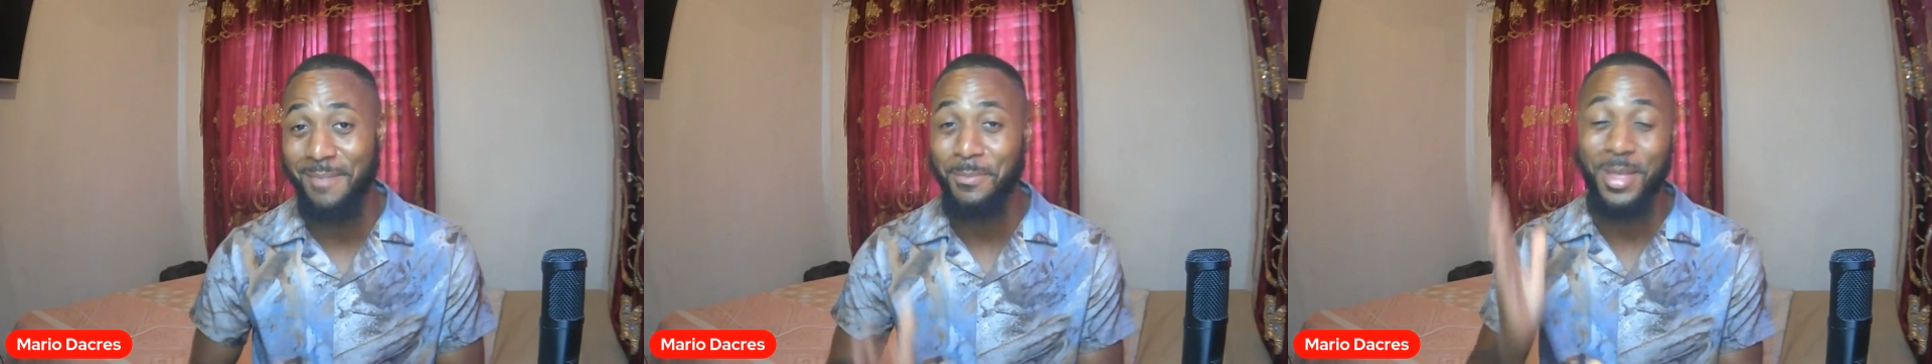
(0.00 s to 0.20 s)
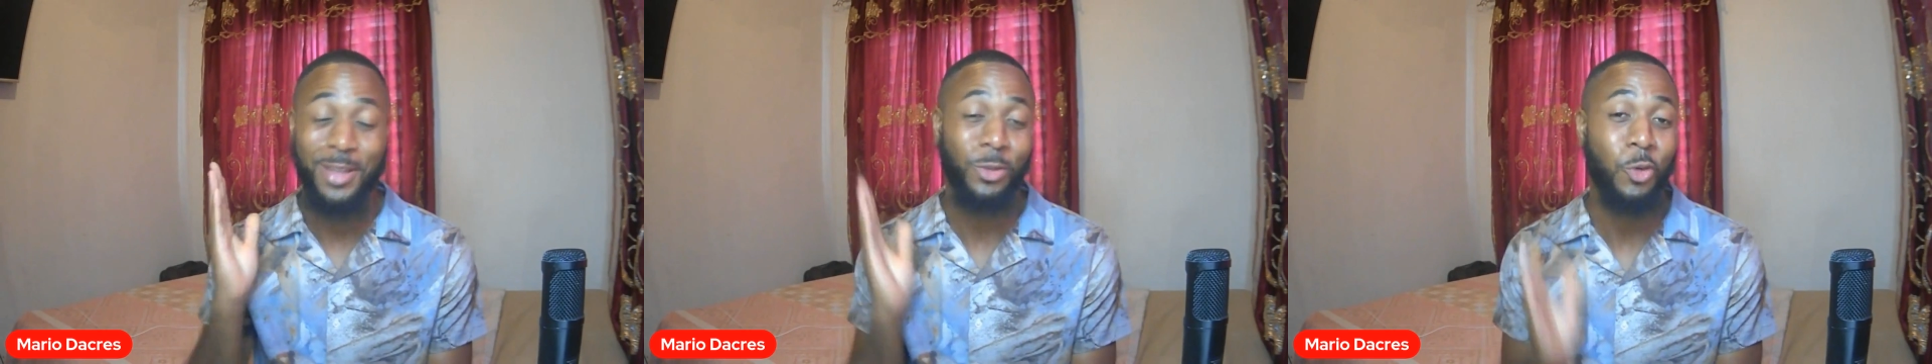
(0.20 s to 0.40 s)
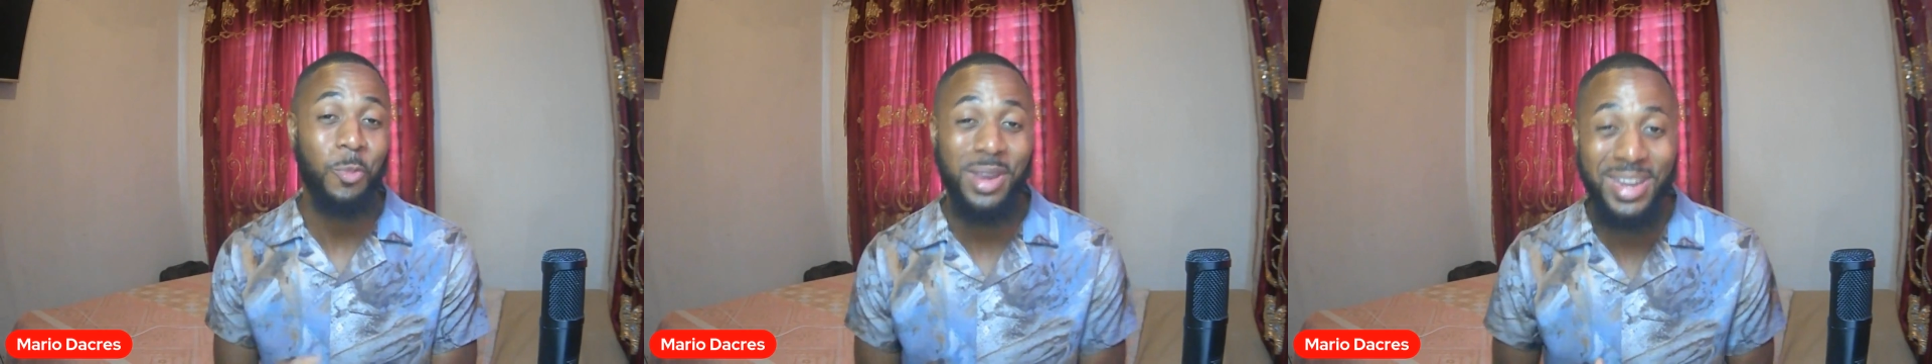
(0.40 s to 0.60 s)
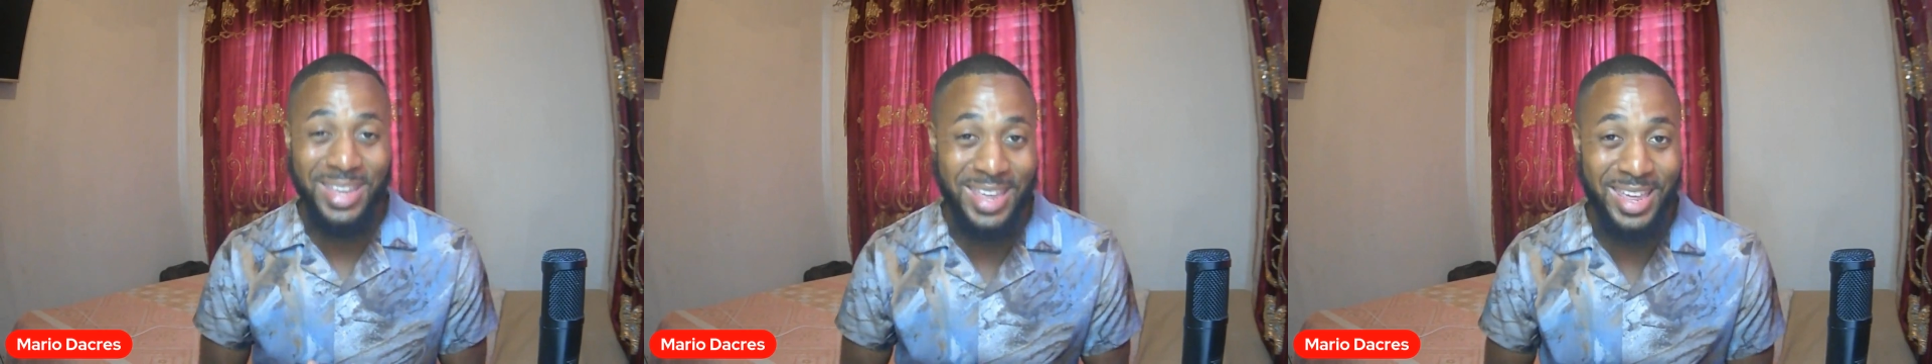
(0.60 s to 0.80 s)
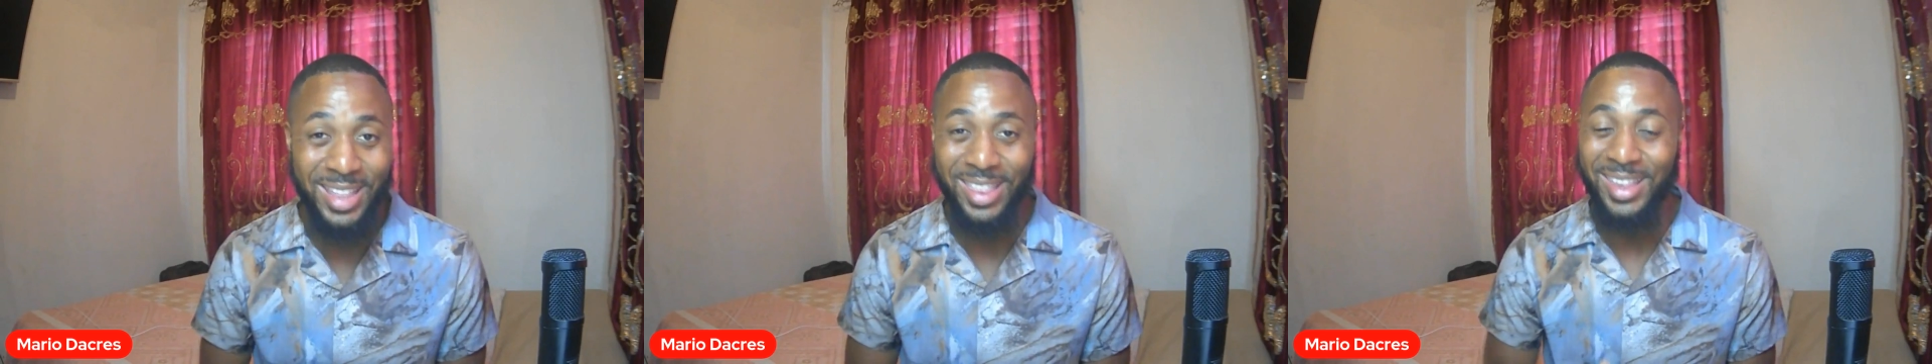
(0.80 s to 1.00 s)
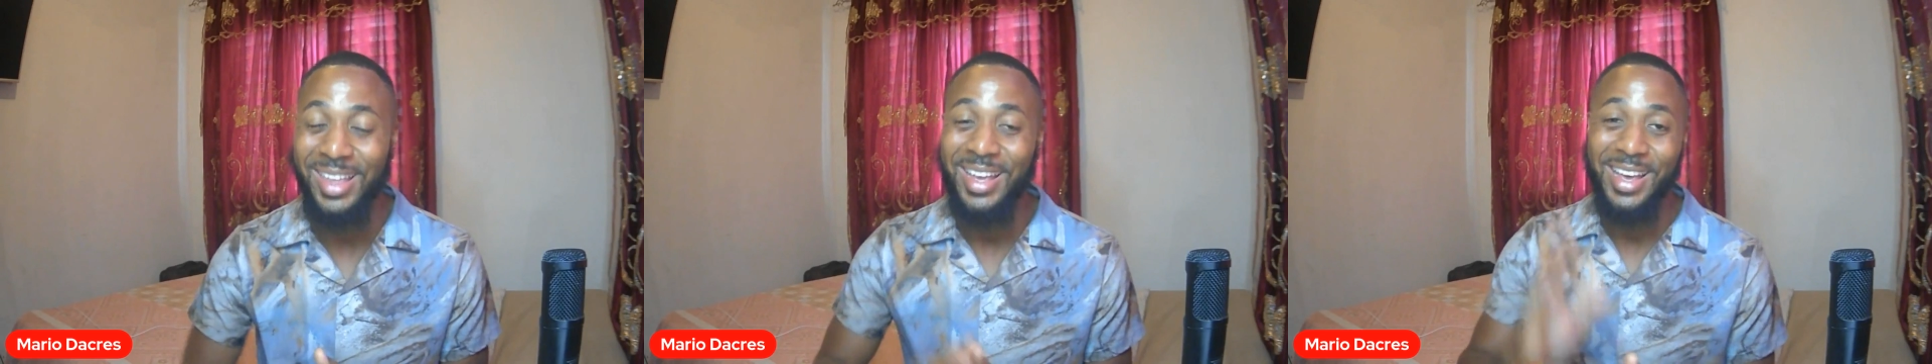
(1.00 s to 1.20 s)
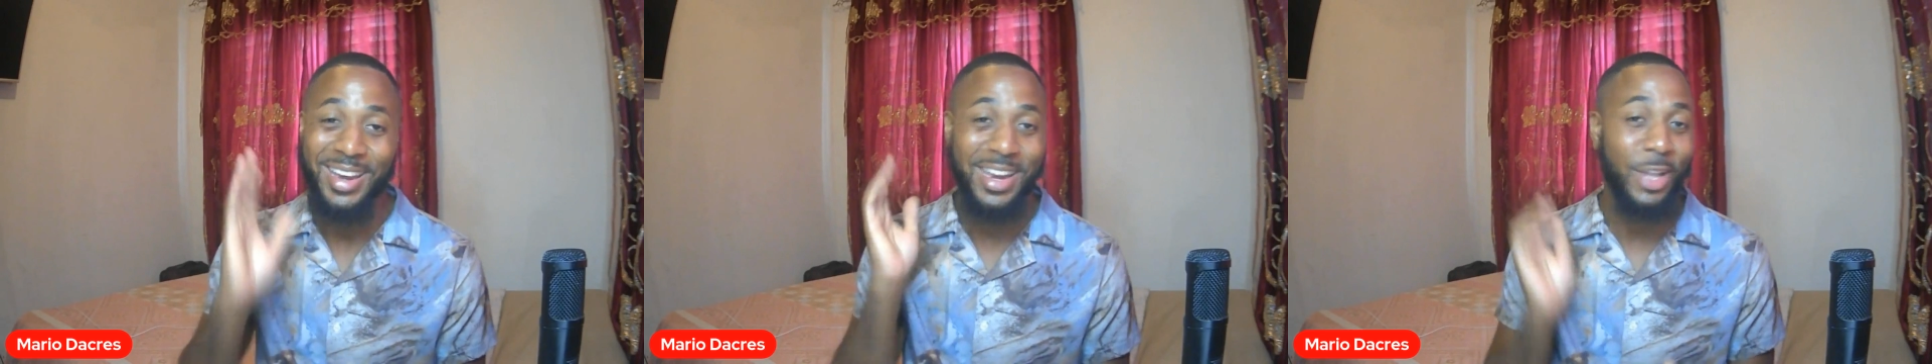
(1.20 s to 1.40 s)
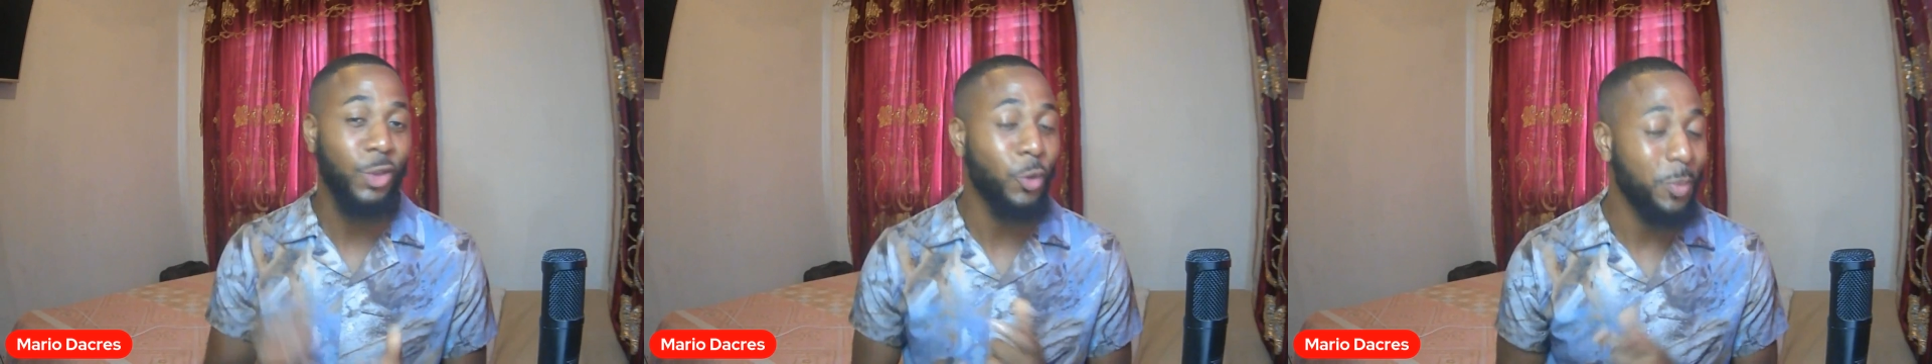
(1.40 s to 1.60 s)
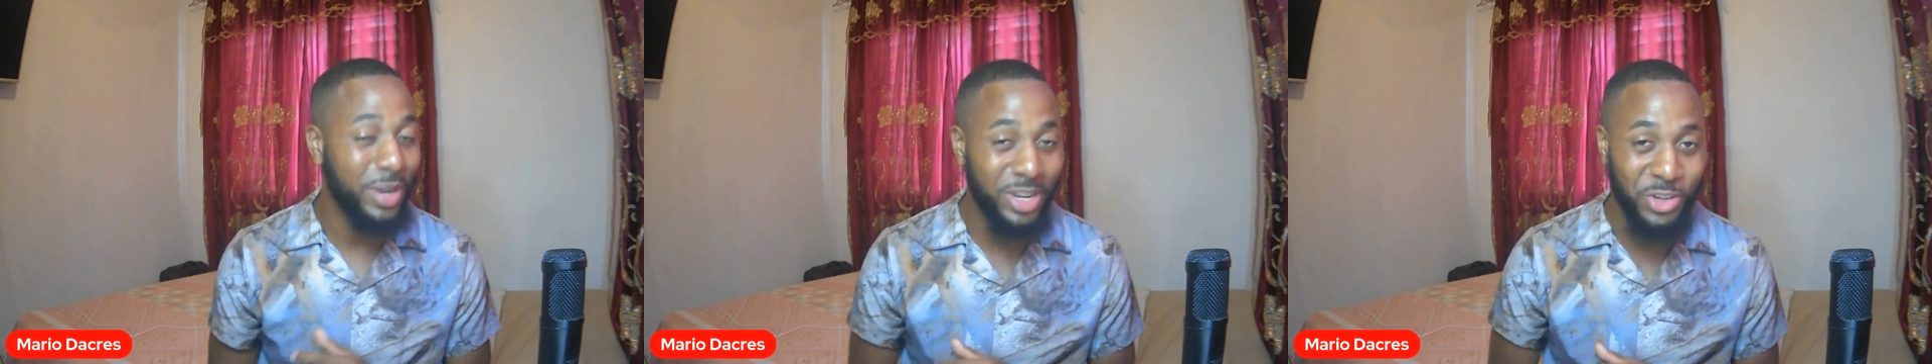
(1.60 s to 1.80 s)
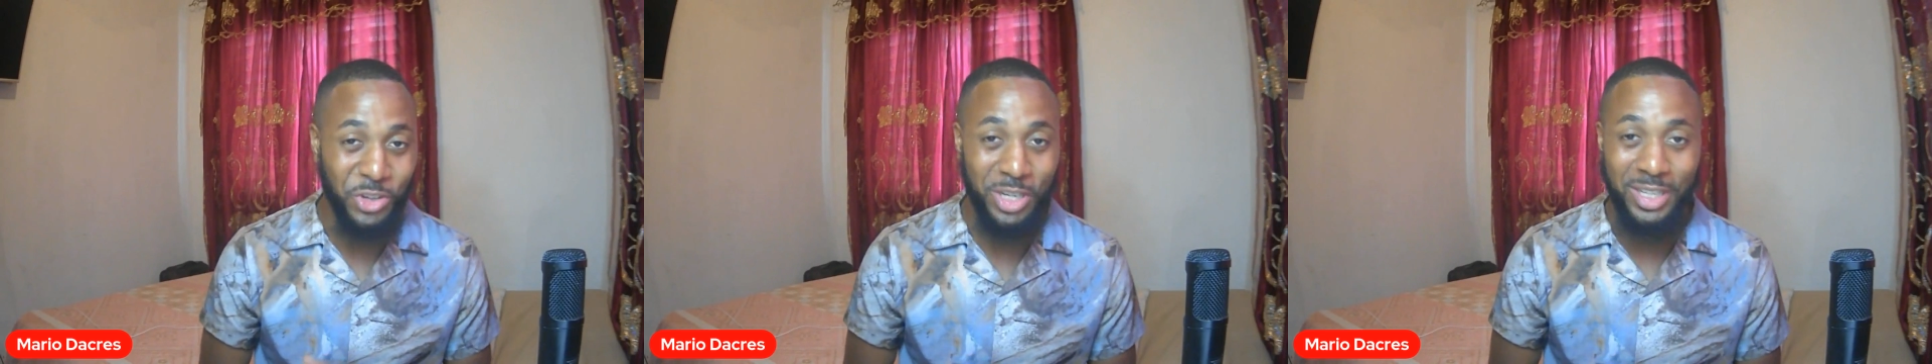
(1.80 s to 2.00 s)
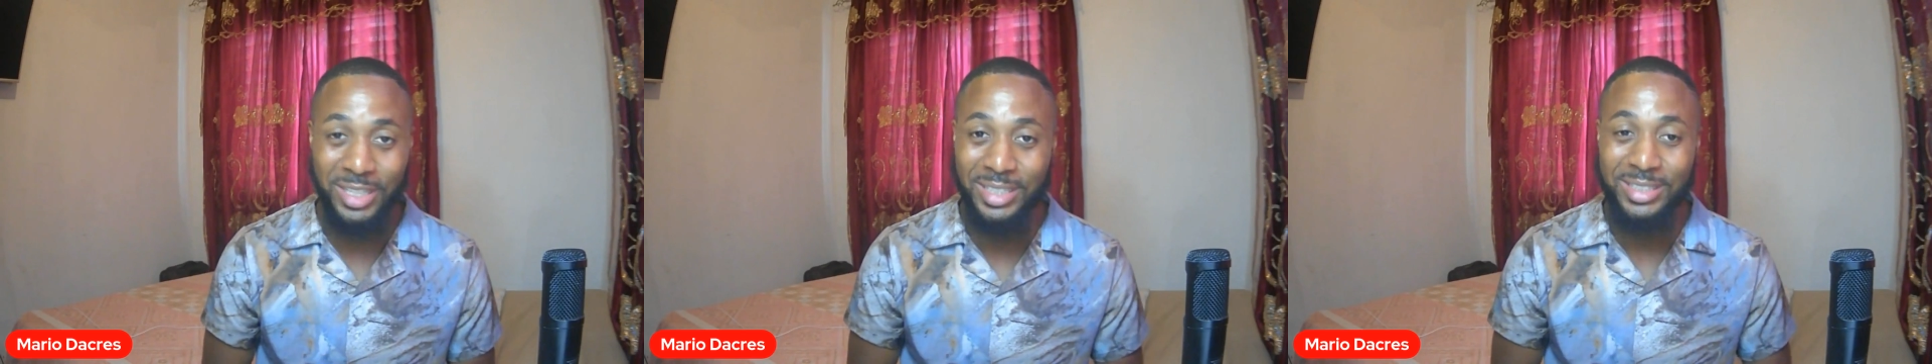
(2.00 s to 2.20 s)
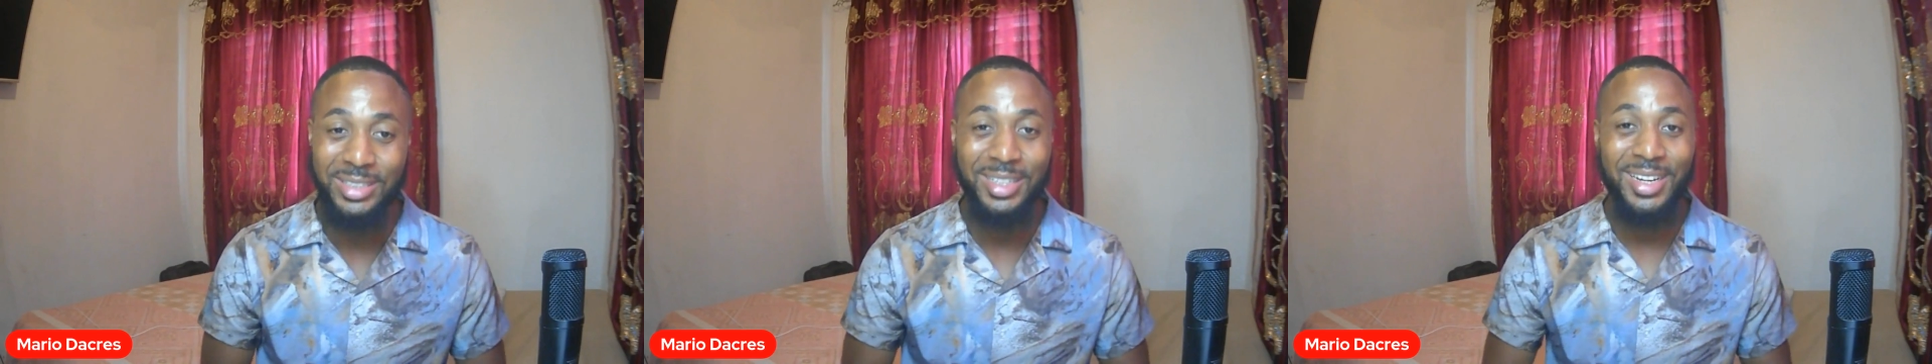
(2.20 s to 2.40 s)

Not too many cakes, not too many drinking,